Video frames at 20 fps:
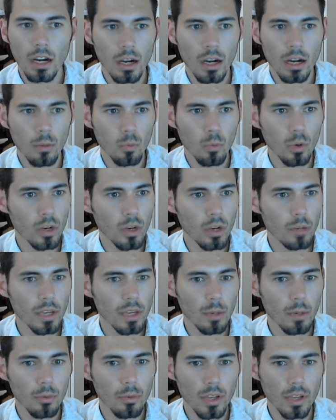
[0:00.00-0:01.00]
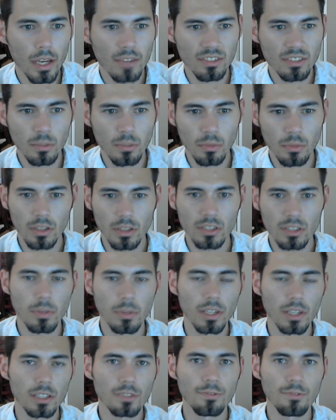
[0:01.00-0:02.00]
We want to be able to have something as big
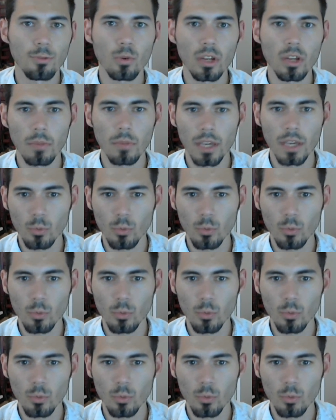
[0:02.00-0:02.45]
as 40-man,